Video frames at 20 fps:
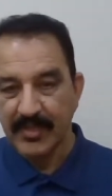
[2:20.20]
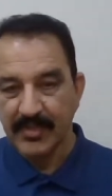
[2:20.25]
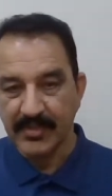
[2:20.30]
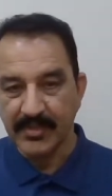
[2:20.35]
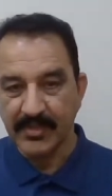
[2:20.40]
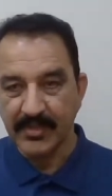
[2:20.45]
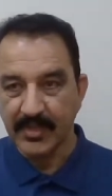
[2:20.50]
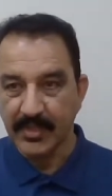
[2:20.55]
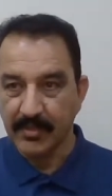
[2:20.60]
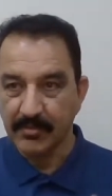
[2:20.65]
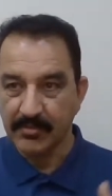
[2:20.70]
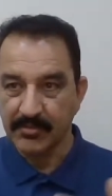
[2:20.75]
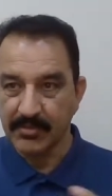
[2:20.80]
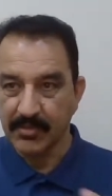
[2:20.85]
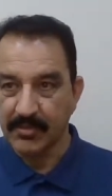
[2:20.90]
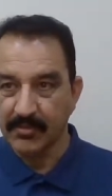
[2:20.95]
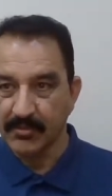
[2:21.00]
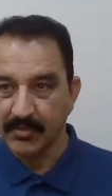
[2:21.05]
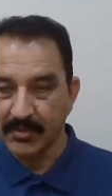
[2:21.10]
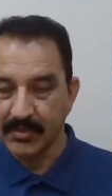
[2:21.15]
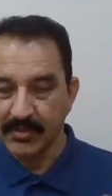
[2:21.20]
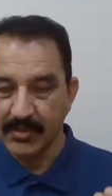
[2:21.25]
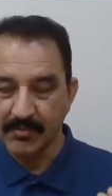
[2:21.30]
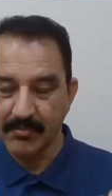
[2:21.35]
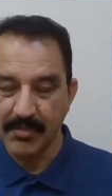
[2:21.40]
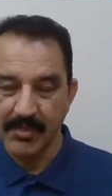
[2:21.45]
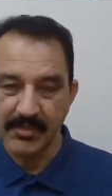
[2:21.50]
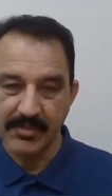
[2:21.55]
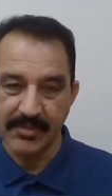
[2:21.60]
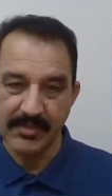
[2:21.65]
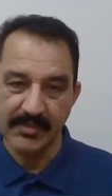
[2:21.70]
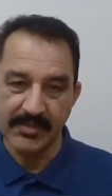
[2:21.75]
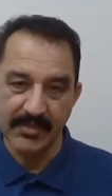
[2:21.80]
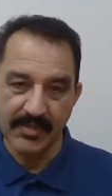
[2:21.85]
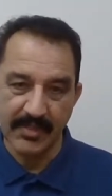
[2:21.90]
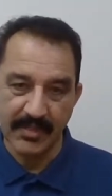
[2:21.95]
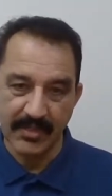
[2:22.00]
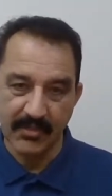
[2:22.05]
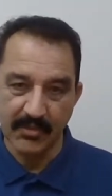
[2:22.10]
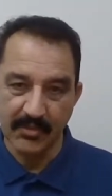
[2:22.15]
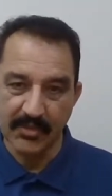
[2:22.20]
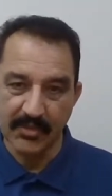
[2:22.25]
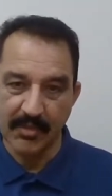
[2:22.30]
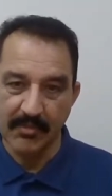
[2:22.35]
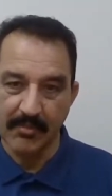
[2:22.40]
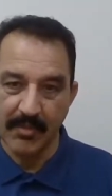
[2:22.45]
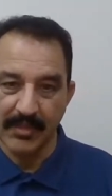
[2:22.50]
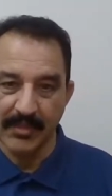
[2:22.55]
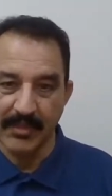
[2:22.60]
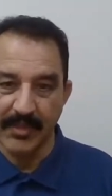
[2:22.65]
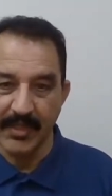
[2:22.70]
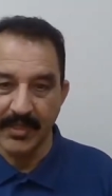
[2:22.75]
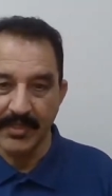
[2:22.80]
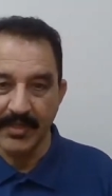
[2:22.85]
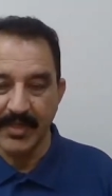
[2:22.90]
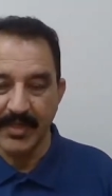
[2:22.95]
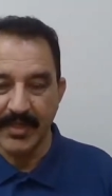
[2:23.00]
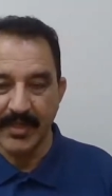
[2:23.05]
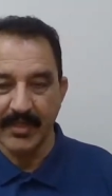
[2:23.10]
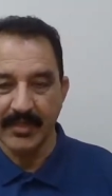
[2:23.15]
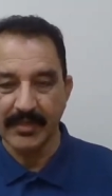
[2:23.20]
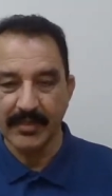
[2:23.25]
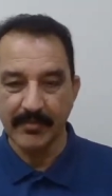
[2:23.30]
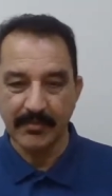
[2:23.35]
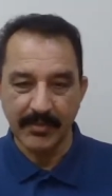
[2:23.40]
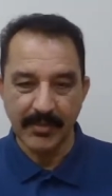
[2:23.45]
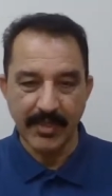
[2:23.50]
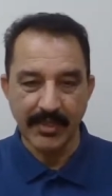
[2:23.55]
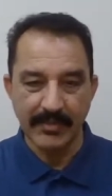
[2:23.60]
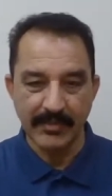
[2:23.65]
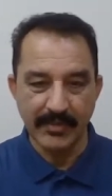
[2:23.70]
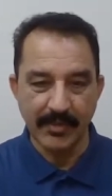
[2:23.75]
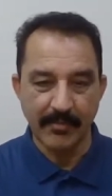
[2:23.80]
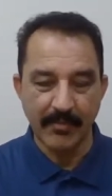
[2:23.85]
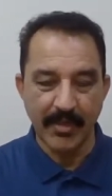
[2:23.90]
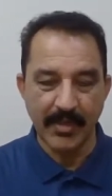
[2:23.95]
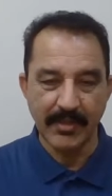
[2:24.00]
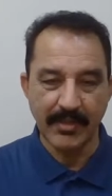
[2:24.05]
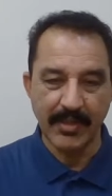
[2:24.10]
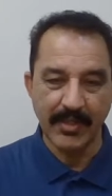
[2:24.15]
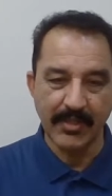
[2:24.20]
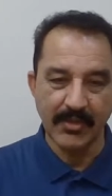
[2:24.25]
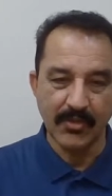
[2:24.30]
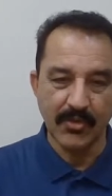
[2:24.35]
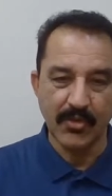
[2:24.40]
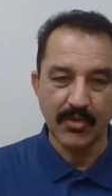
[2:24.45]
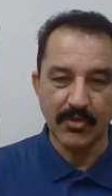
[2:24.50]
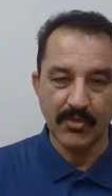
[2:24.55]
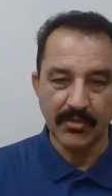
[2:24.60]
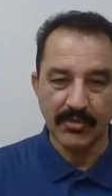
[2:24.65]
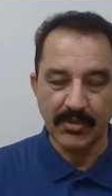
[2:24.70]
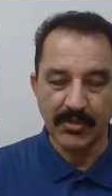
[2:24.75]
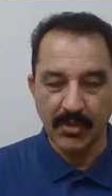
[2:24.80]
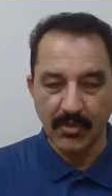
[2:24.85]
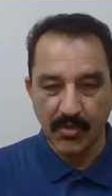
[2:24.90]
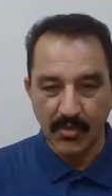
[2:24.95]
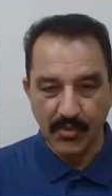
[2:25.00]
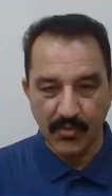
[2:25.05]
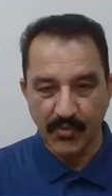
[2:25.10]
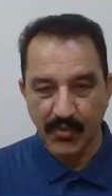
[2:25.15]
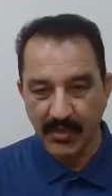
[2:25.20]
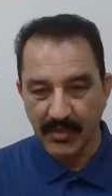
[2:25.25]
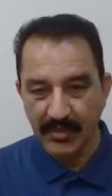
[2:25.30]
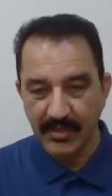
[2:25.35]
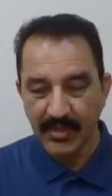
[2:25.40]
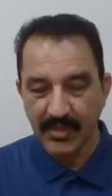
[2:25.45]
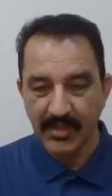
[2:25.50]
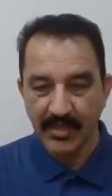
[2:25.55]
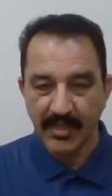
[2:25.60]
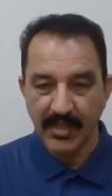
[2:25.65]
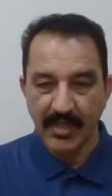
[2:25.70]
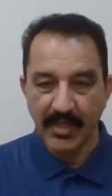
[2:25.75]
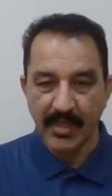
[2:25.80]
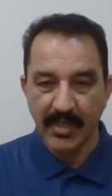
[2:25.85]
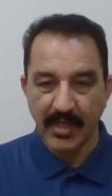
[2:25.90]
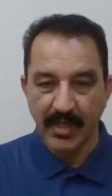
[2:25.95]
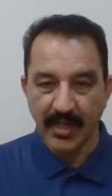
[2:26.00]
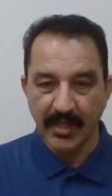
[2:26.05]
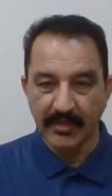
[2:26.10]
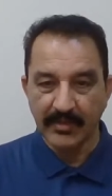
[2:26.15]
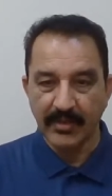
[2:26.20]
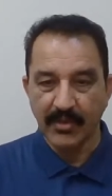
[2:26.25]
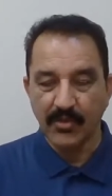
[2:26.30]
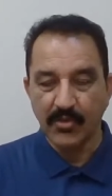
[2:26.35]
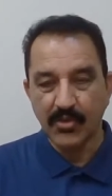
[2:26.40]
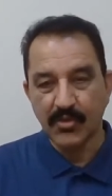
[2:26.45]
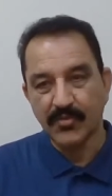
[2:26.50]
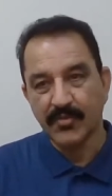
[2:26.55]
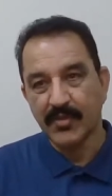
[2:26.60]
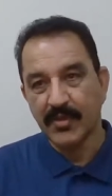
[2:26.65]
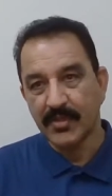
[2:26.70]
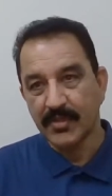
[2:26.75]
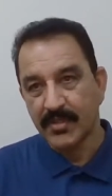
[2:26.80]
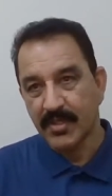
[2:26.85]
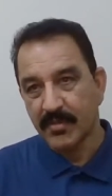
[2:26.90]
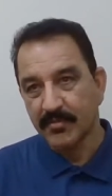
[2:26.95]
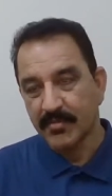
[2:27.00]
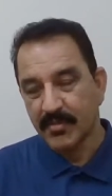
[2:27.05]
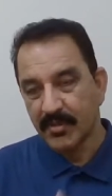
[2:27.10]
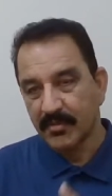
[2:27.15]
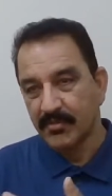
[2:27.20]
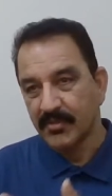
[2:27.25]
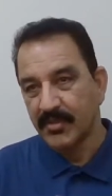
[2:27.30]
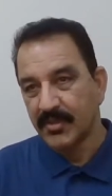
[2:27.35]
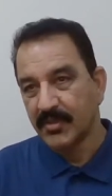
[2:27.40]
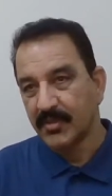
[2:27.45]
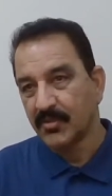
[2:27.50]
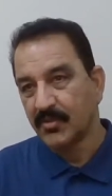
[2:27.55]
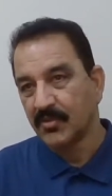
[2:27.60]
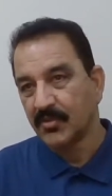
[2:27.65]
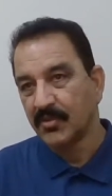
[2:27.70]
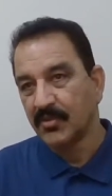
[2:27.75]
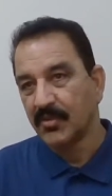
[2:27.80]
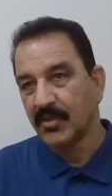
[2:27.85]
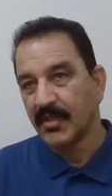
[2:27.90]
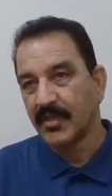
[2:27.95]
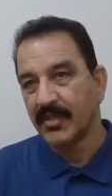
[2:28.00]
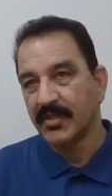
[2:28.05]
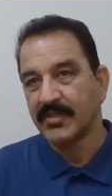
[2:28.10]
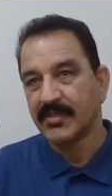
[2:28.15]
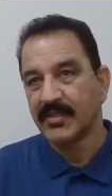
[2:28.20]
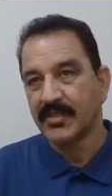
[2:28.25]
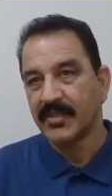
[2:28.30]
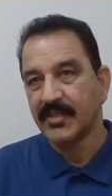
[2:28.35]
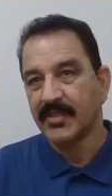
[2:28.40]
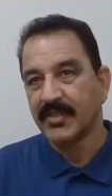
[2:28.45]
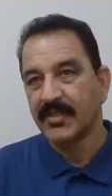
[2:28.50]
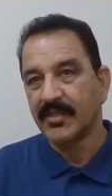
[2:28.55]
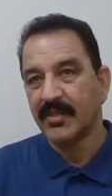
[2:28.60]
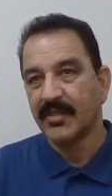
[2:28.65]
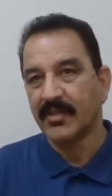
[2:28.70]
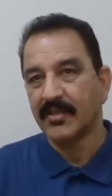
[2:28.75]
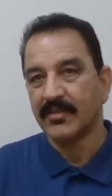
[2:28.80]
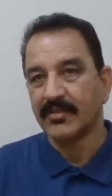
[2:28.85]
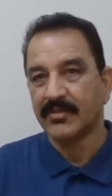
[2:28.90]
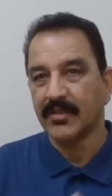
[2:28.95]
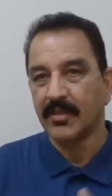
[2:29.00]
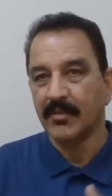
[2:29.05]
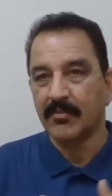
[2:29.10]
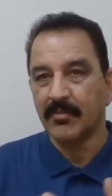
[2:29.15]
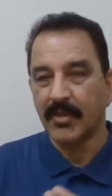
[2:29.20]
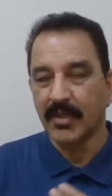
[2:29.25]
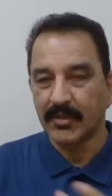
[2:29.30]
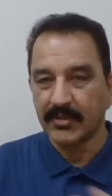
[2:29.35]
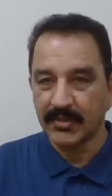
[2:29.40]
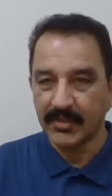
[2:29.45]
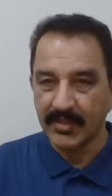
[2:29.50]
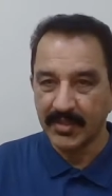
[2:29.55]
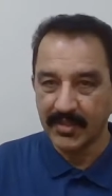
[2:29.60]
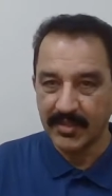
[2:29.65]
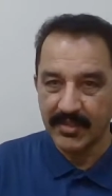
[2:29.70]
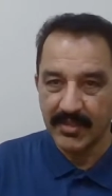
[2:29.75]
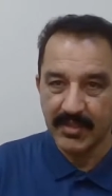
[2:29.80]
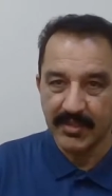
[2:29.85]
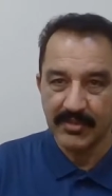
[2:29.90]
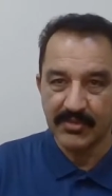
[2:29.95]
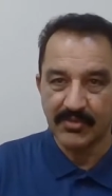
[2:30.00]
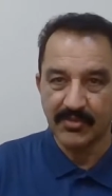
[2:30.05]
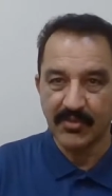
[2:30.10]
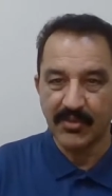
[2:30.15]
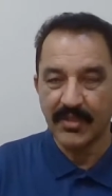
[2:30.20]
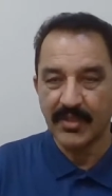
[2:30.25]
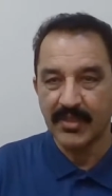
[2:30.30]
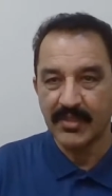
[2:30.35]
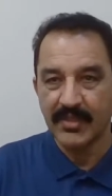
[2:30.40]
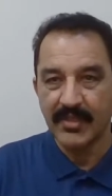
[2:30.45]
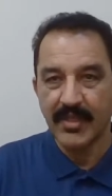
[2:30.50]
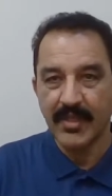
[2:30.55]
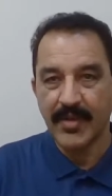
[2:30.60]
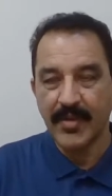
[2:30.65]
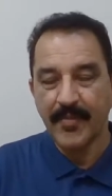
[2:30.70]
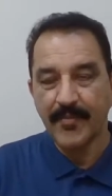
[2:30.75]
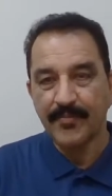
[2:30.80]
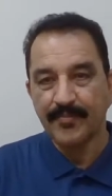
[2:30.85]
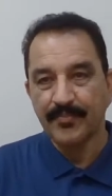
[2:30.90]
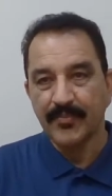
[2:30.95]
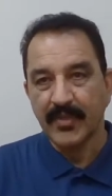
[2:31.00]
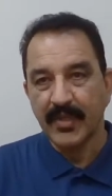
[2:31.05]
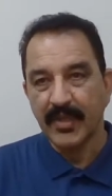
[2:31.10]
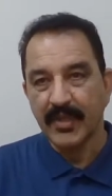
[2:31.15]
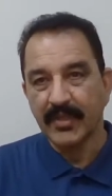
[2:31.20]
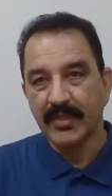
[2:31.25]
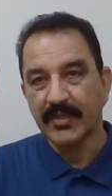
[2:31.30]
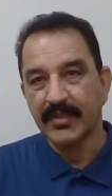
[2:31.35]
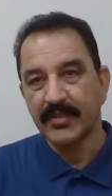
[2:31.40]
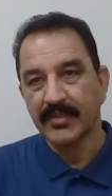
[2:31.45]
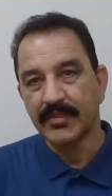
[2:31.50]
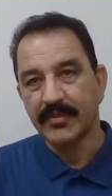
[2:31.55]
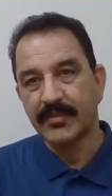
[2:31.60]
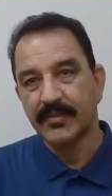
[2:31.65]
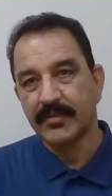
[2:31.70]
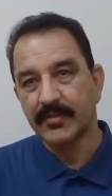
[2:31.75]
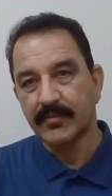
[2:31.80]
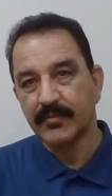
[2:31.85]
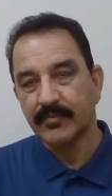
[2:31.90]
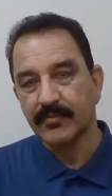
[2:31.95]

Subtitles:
It drops down and merges into the main line, and that the main line go to the outfall, and the outfall drop down into a sea or some other areas where it is